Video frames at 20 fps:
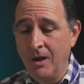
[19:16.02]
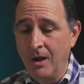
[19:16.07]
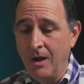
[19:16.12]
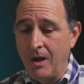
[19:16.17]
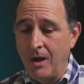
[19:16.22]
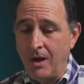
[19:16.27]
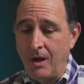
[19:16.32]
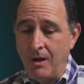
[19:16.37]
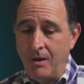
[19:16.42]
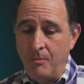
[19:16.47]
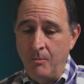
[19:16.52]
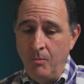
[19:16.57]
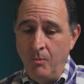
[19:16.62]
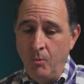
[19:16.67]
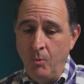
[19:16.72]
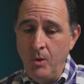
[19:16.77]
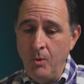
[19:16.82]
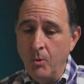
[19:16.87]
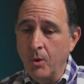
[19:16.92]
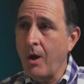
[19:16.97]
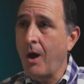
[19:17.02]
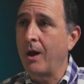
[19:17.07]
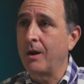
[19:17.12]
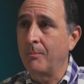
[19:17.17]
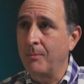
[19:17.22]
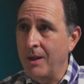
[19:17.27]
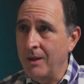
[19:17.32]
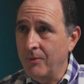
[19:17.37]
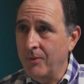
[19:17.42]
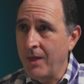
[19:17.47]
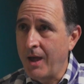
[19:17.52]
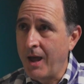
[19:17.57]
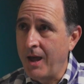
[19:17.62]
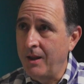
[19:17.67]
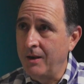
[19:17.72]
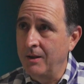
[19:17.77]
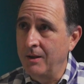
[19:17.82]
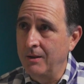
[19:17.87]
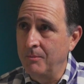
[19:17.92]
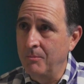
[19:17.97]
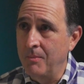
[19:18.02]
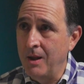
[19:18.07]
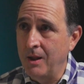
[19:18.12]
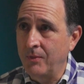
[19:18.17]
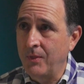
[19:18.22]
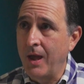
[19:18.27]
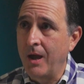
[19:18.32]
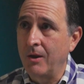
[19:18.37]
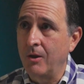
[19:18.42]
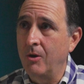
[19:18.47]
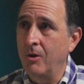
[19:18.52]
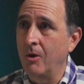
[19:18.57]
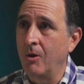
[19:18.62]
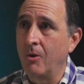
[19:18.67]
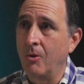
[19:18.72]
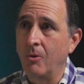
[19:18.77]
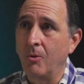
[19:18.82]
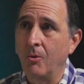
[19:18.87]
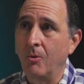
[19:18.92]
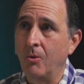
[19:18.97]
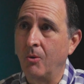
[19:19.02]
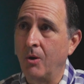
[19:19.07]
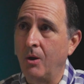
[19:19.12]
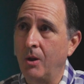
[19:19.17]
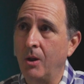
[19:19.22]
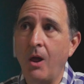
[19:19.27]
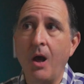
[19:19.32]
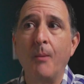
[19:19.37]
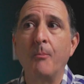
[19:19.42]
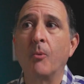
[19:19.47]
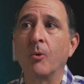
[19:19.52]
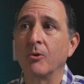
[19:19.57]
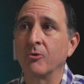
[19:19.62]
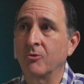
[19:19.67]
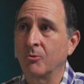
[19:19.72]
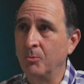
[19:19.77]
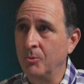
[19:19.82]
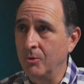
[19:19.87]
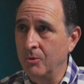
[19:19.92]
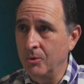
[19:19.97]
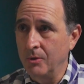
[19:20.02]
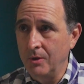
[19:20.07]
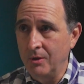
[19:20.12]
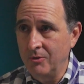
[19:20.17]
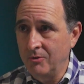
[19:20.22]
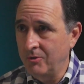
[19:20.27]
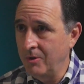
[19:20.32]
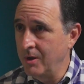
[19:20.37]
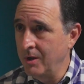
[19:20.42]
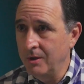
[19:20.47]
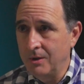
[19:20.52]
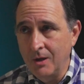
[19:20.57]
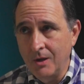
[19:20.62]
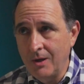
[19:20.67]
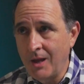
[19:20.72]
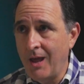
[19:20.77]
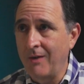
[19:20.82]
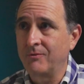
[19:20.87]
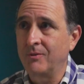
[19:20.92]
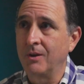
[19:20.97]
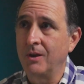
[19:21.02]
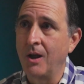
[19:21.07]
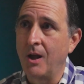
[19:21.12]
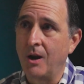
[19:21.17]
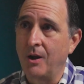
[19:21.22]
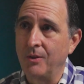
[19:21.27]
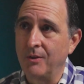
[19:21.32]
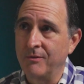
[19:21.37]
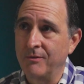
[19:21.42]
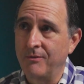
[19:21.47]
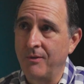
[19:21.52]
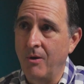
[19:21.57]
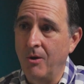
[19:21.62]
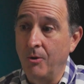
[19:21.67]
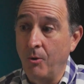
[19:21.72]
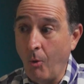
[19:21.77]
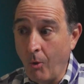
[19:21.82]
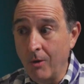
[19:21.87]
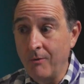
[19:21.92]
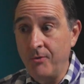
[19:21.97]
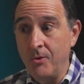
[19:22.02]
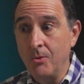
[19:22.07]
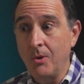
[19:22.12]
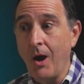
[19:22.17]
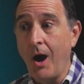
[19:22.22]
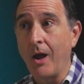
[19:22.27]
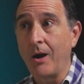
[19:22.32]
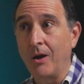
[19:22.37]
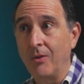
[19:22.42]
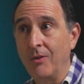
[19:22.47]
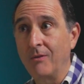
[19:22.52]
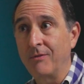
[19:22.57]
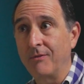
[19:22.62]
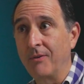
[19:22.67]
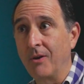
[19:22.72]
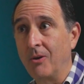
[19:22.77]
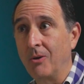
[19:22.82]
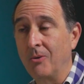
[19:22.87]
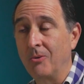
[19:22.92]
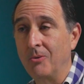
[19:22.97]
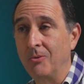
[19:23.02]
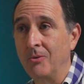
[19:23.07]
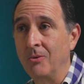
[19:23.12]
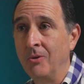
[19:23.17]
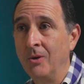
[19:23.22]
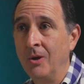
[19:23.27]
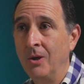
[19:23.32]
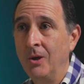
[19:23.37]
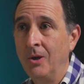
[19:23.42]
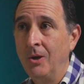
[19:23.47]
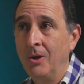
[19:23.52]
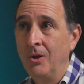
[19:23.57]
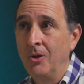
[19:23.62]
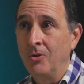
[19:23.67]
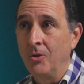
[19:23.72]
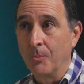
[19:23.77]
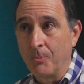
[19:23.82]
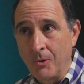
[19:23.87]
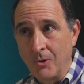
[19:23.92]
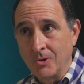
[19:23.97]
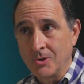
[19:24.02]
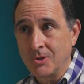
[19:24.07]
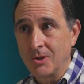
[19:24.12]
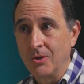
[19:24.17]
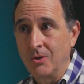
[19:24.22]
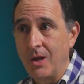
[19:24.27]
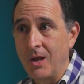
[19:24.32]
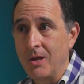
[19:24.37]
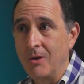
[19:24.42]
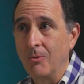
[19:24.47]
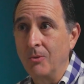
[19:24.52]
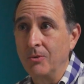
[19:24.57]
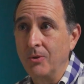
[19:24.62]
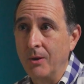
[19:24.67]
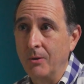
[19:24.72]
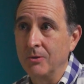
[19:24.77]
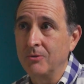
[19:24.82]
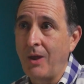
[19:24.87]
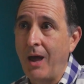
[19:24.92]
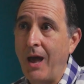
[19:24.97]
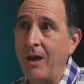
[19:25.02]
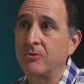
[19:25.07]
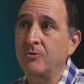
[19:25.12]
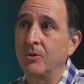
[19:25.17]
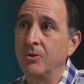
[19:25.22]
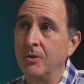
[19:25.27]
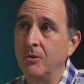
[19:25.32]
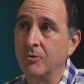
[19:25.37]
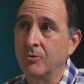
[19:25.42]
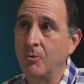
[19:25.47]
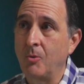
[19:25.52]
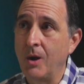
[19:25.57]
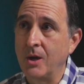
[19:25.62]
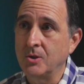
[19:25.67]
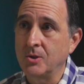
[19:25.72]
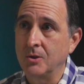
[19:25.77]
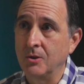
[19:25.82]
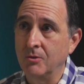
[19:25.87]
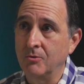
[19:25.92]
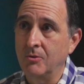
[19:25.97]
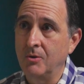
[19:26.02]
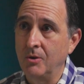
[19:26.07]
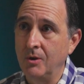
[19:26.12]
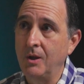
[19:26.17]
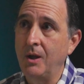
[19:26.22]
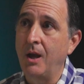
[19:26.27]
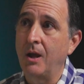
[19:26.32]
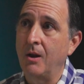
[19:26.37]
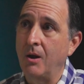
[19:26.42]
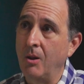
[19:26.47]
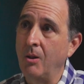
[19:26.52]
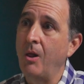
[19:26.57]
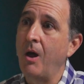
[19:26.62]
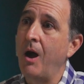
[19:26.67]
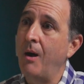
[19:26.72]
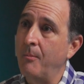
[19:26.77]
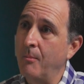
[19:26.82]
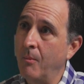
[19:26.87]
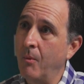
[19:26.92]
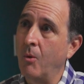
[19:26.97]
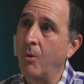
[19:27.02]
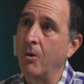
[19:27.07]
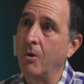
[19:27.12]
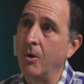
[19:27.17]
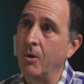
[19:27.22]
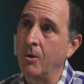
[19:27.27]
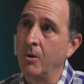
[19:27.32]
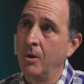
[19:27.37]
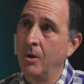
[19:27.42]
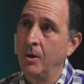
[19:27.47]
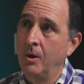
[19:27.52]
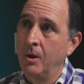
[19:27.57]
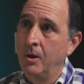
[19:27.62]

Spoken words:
We would automate that and make that go a lot more smoothly, so you didn't have to get on the phone. Or if you got on the phone, the person that was asking those questions could get a lot more